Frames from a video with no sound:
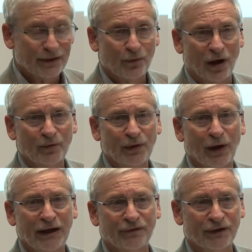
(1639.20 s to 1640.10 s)
while we
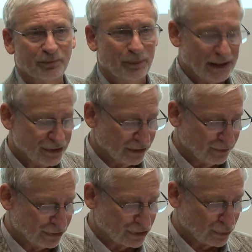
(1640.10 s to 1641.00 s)
wait for the
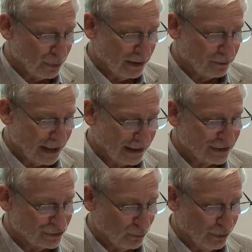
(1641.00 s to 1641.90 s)
pendulum to swing back
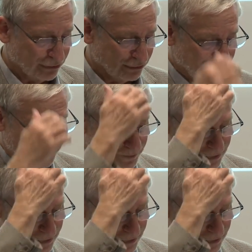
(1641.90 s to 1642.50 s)
as it will,